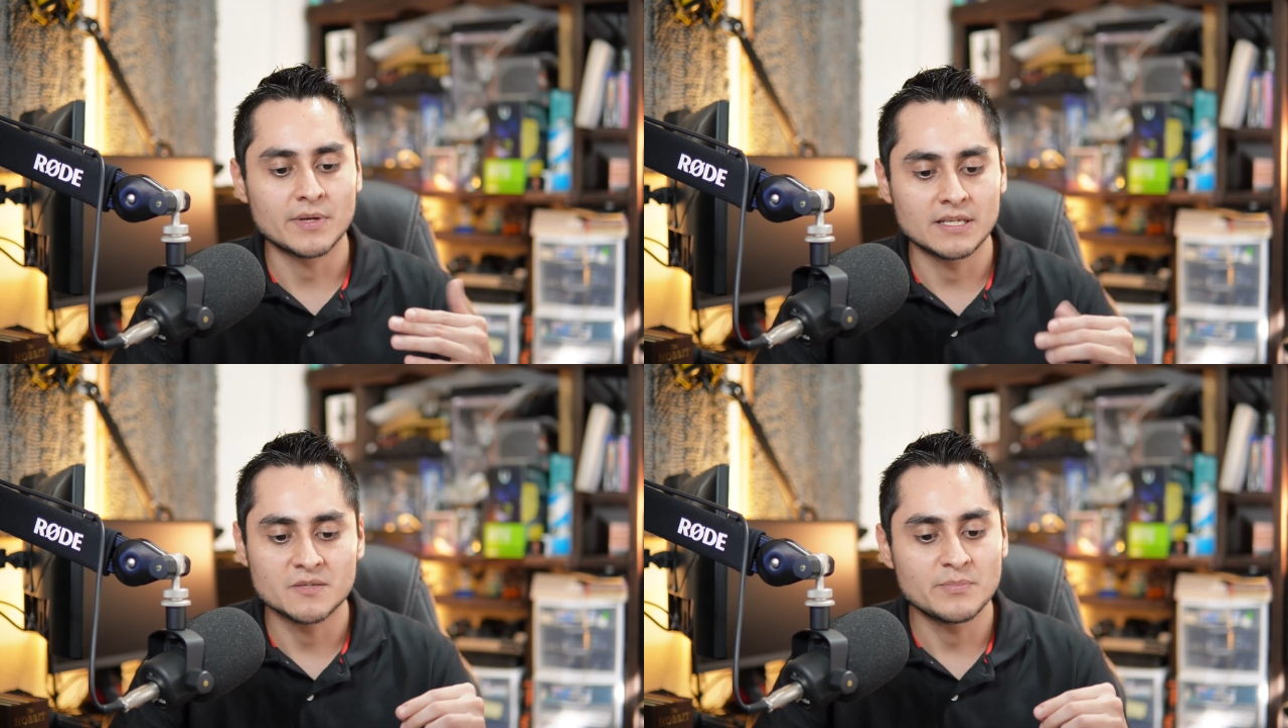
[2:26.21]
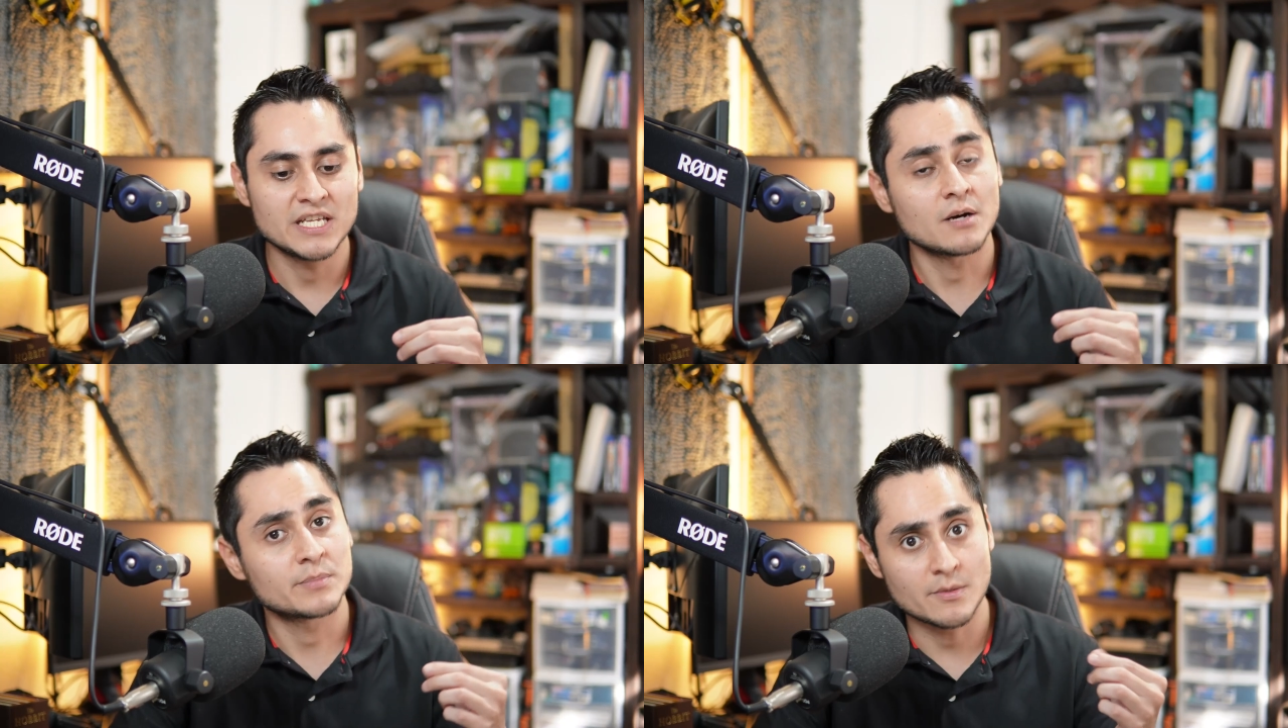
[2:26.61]
speed
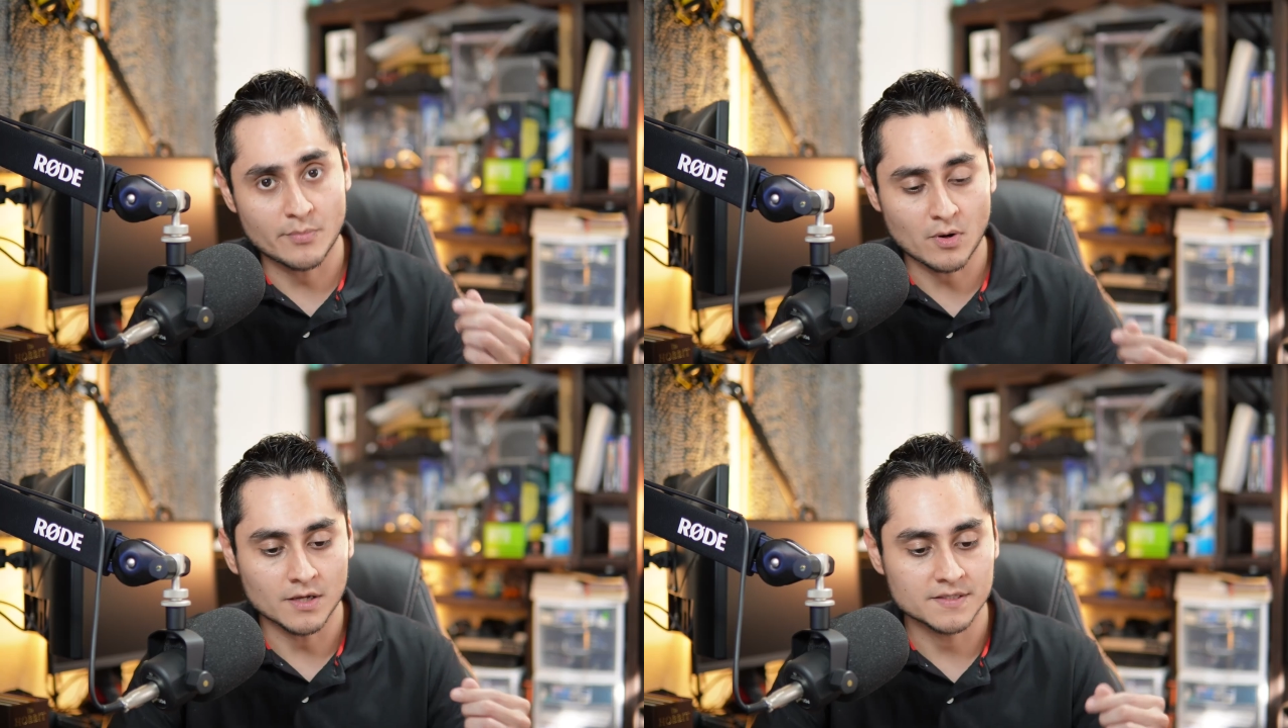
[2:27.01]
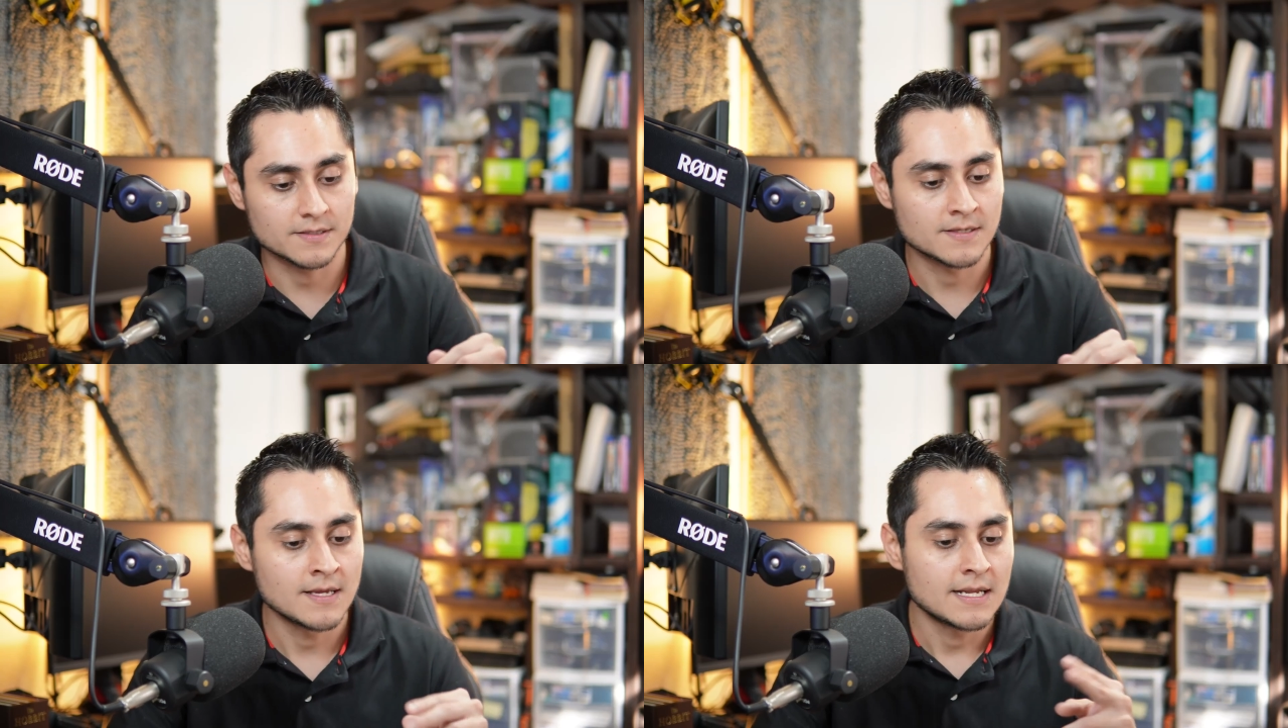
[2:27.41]
up the
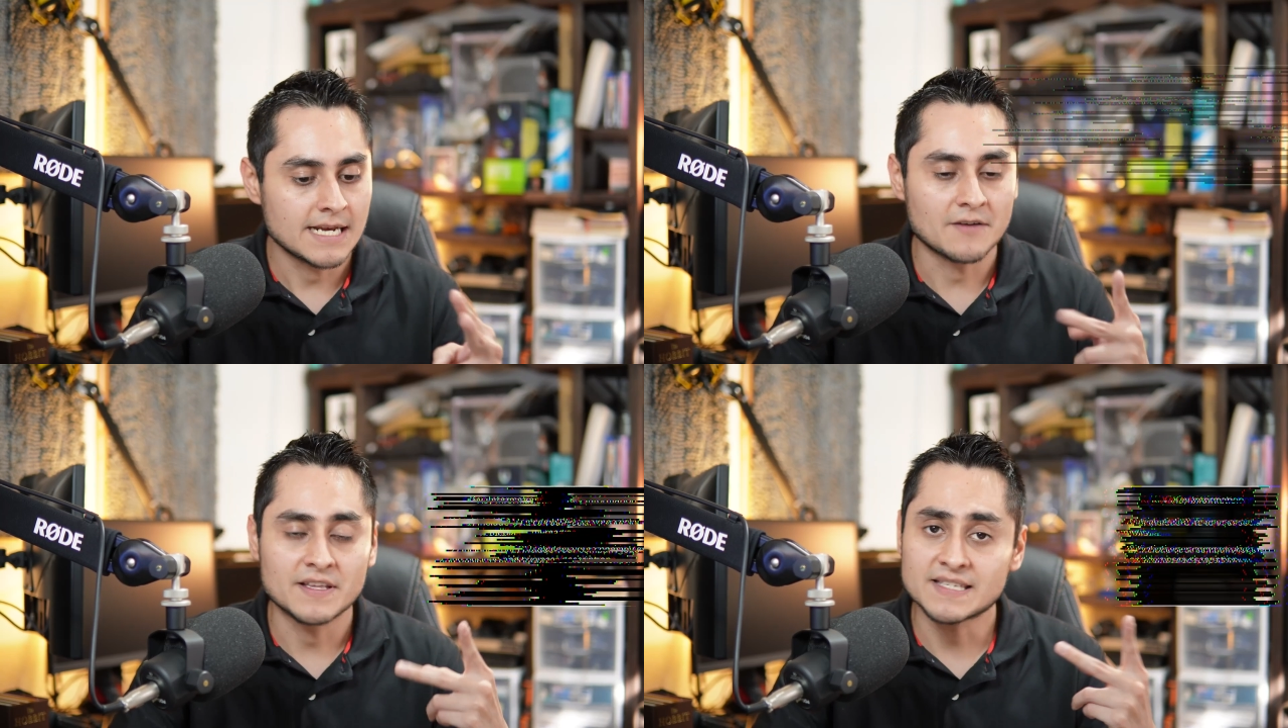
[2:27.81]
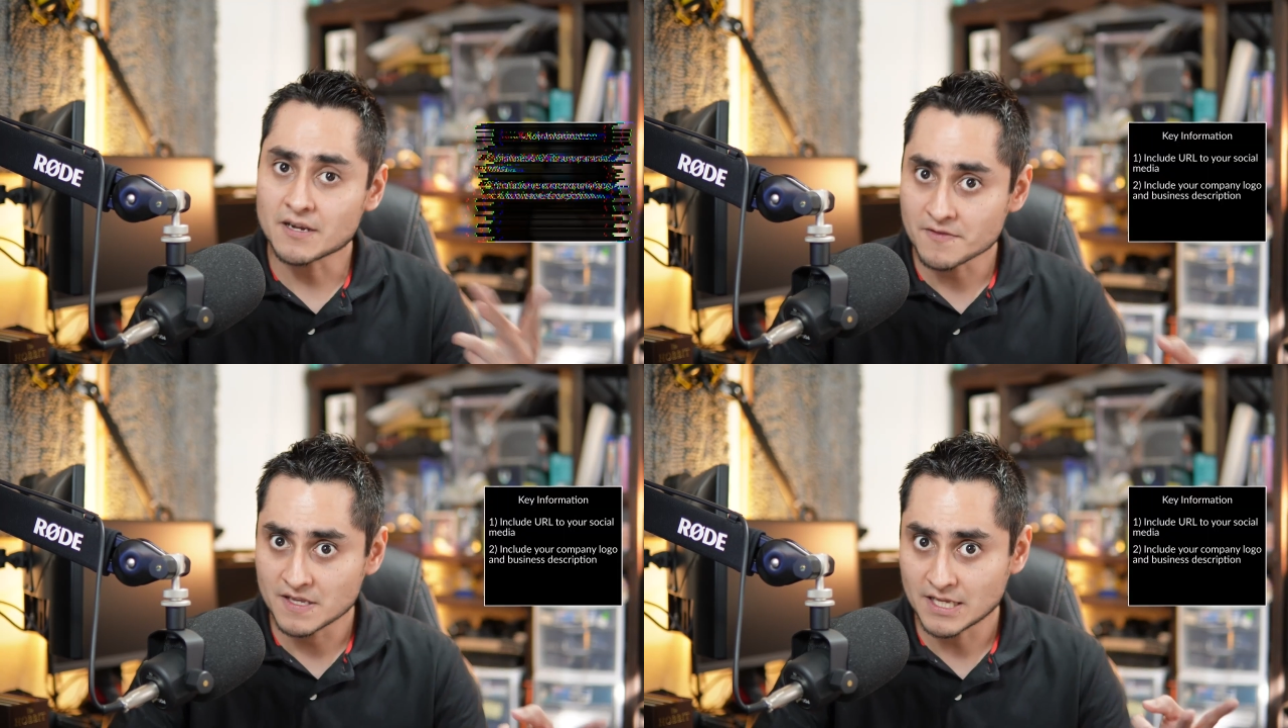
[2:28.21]
process now the
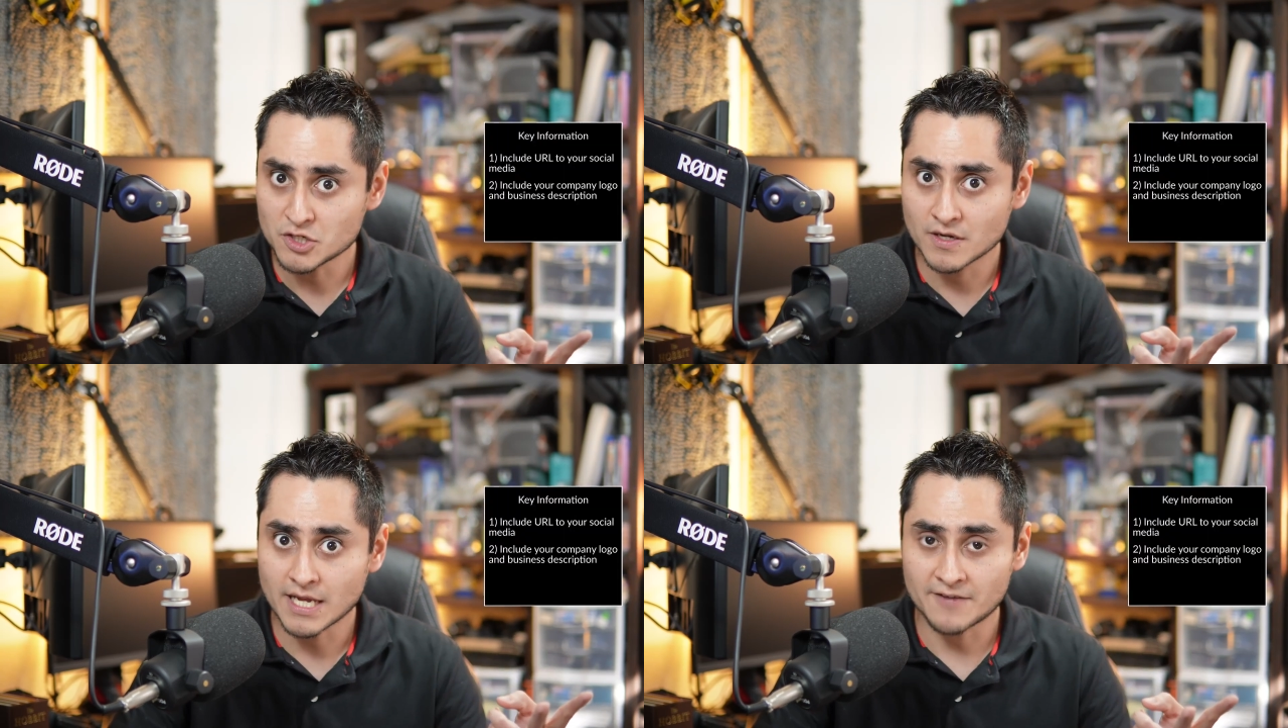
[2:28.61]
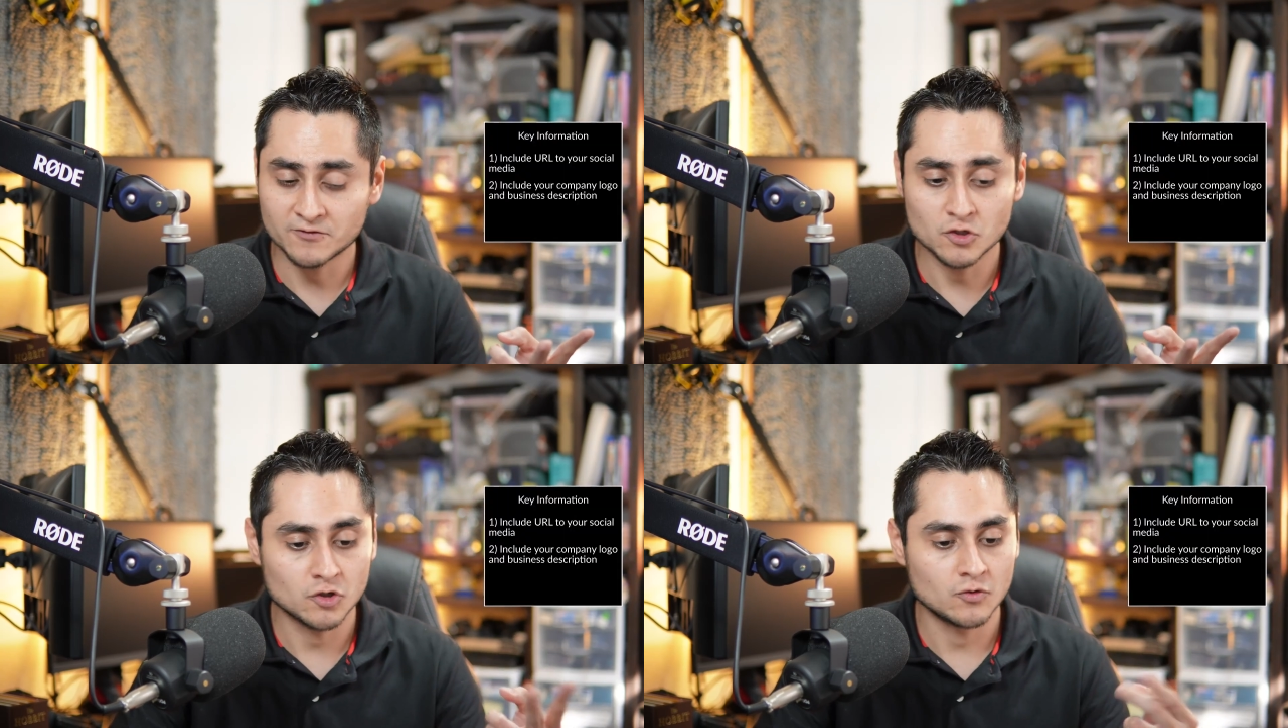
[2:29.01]
second thing that you have to do